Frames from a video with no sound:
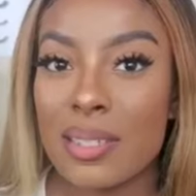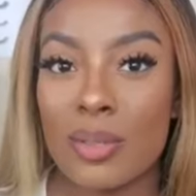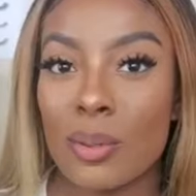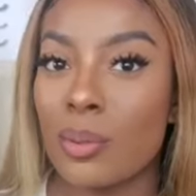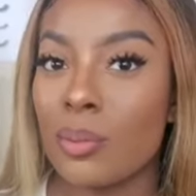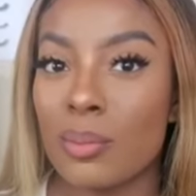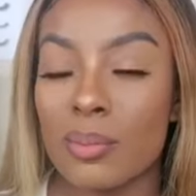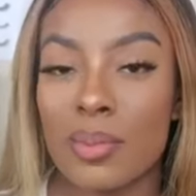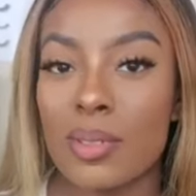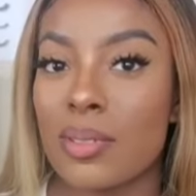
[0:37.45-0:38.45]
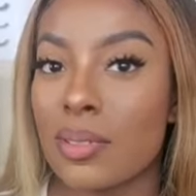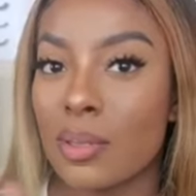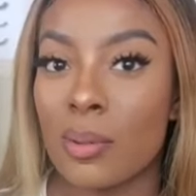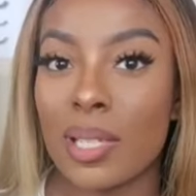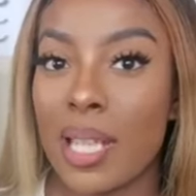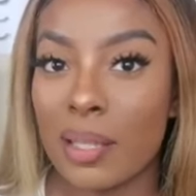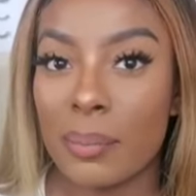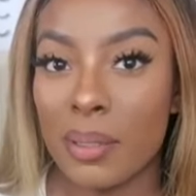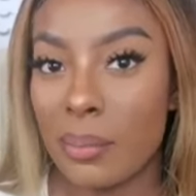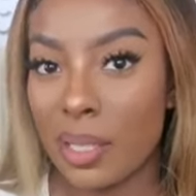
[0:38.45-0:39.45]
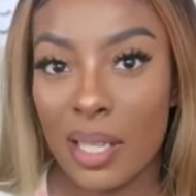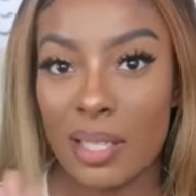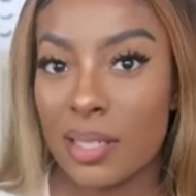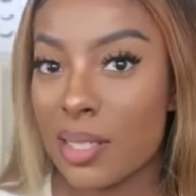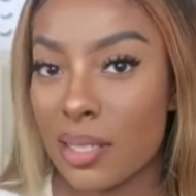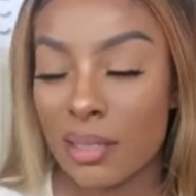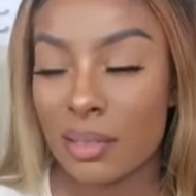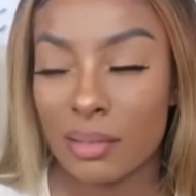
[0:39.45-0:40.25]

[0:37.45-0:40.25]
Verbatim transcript: don't don't clock me because